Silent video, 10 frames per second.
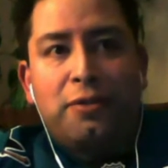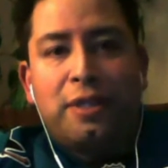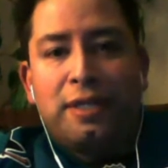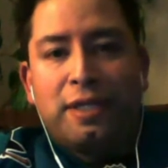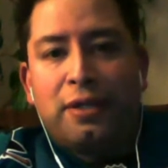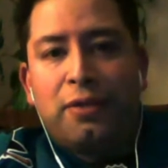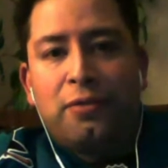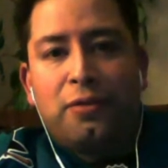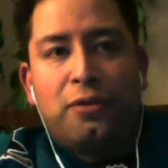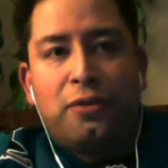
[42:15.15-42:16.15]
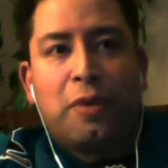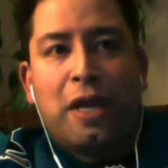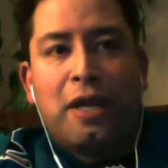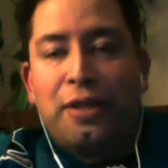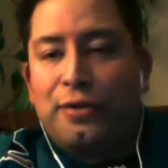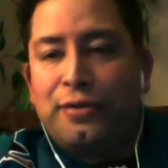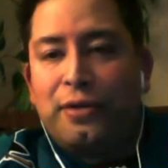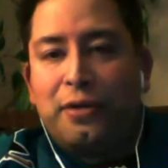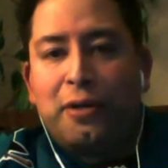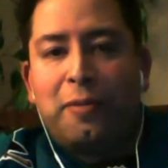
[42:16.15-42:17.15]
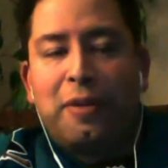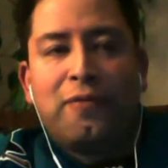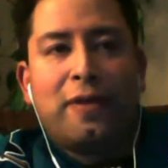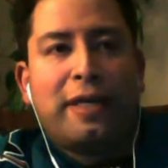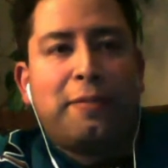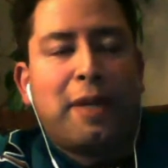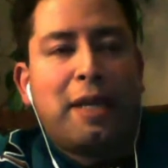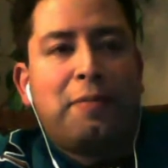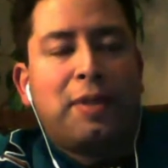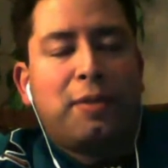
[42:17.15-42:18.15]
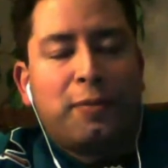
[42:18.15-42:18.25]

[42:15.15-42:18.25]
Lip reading: because I know there's probably others that are going to be offended by it, but